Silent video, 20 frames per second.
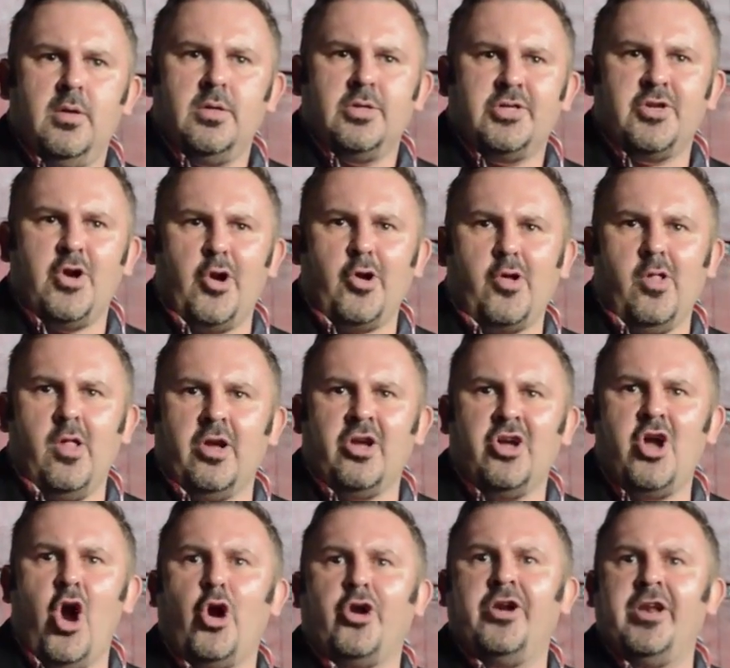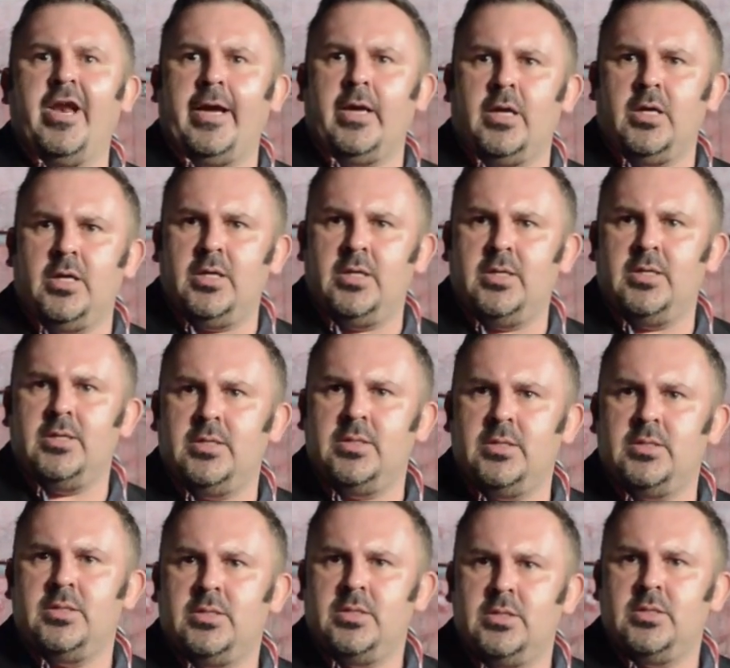It's an article on gardening.
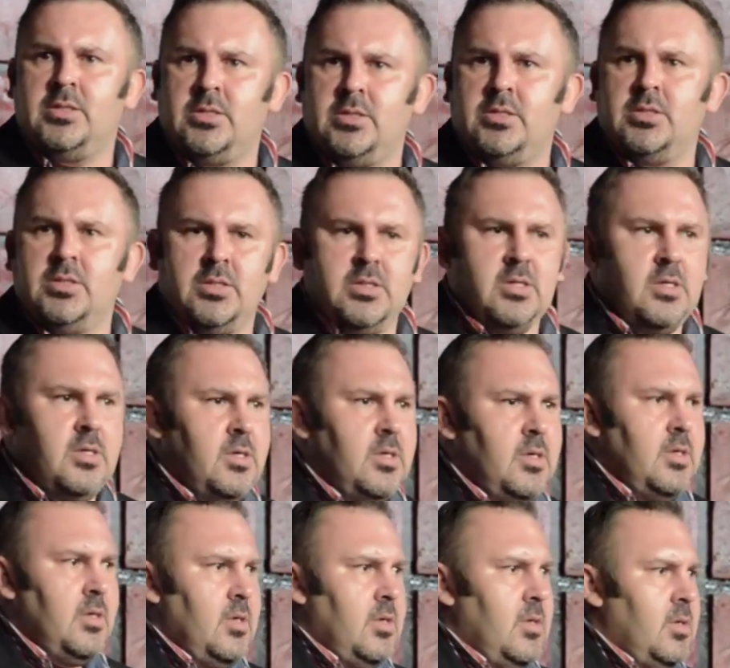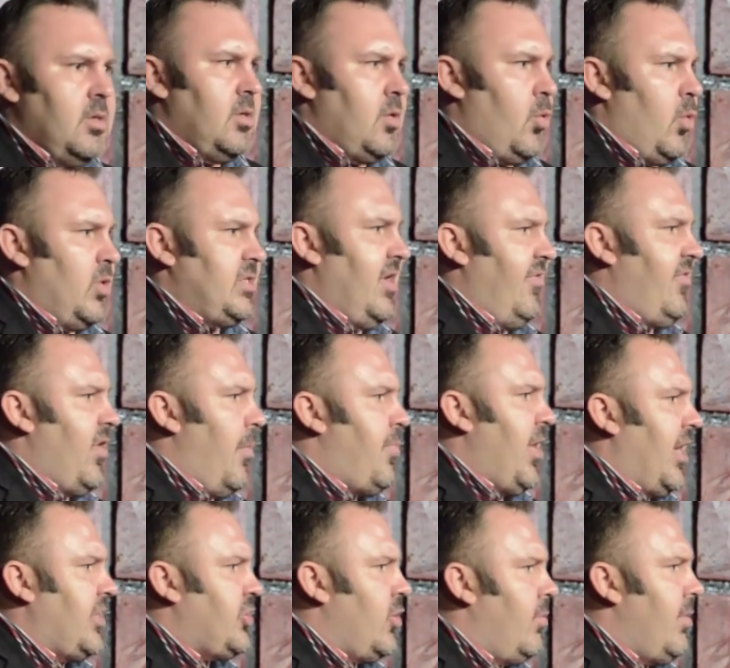There wasn't even a
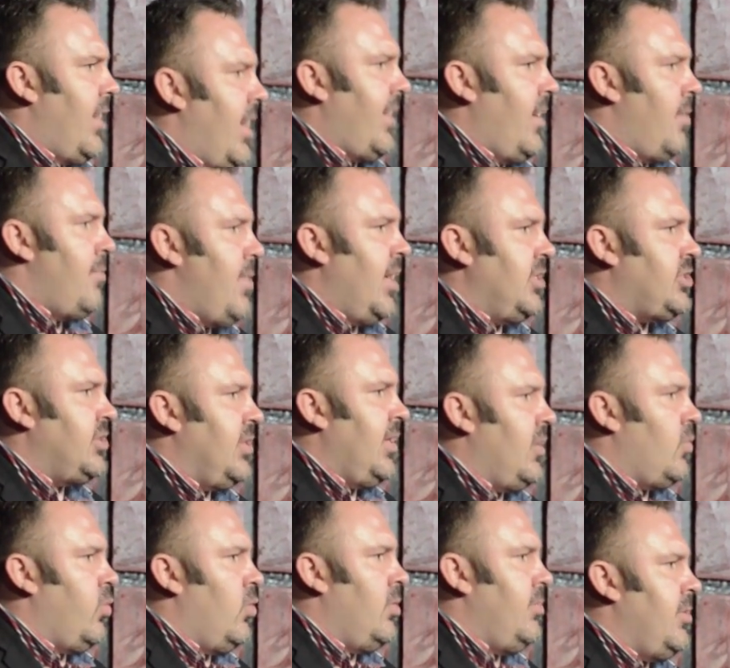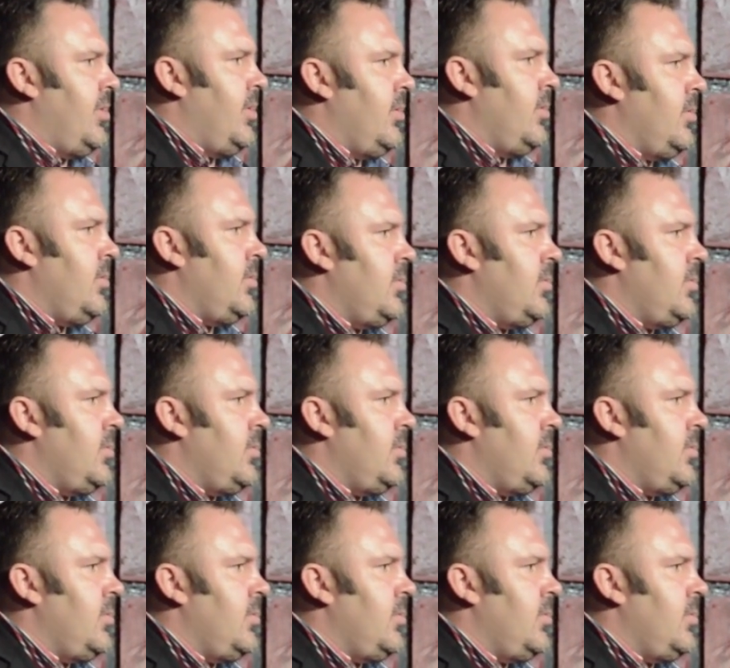picture, but I can imagine that woman